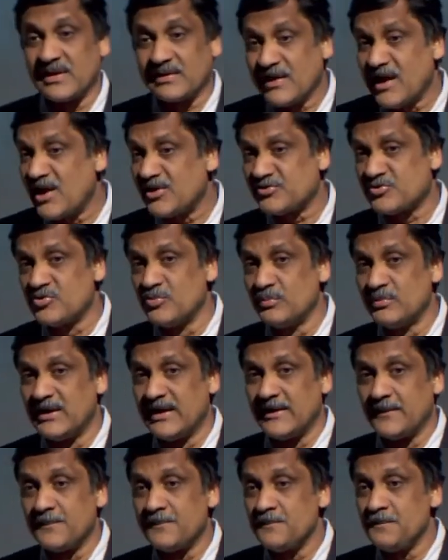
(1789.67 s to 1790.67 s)
classroom
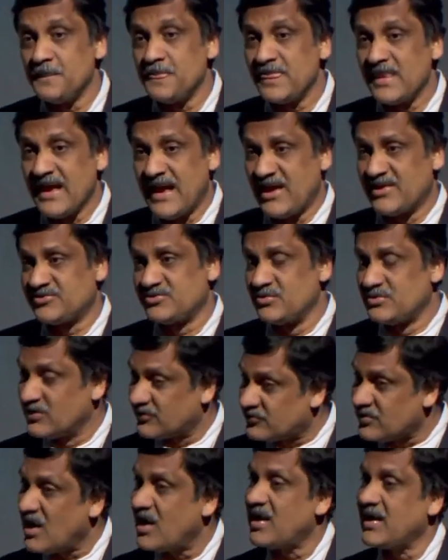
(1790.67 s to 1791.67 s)
then has to
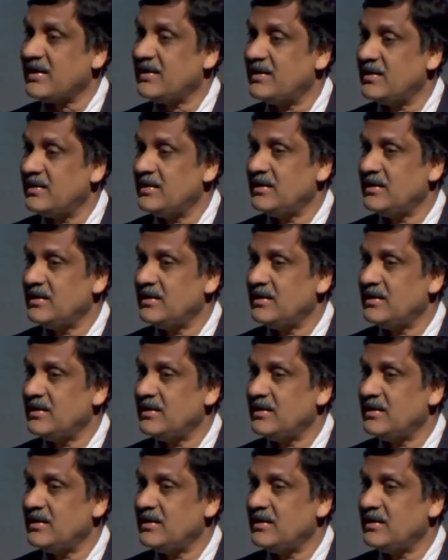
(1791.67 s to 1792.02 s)
decide